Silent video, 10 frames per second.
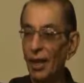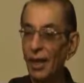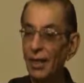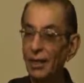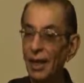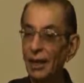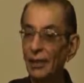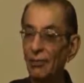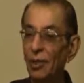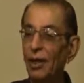He
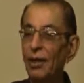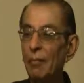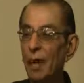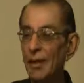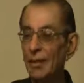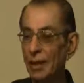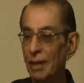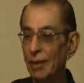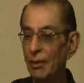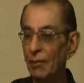says, what is a
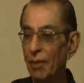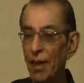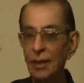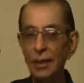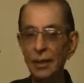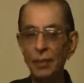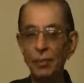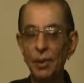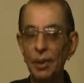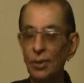miser? Miser is a
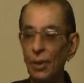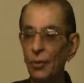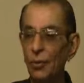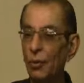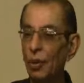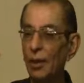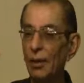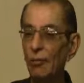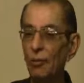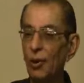person who
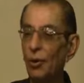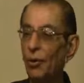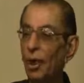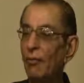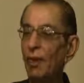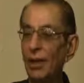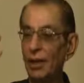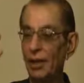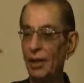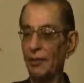doesn't want to give
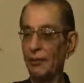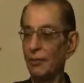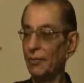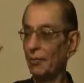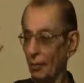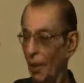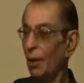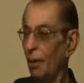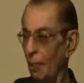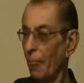anything.
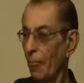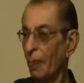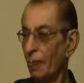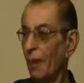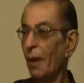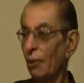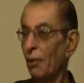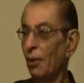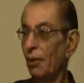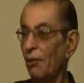You know? How
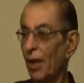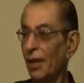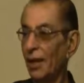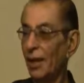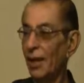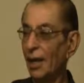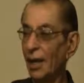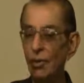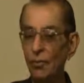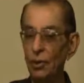do you define?
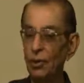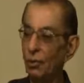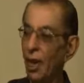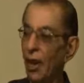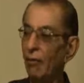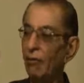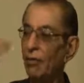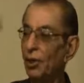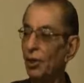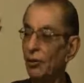He wants to have
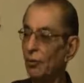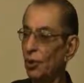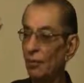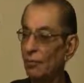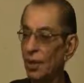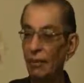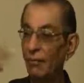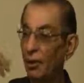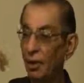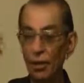everything with
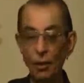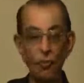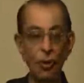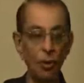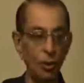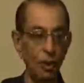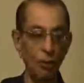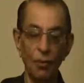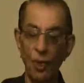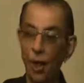himself, he doesn't want to
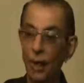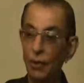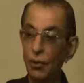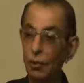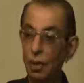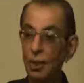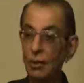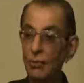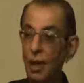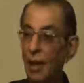give. So
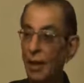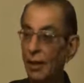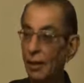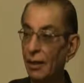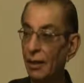this man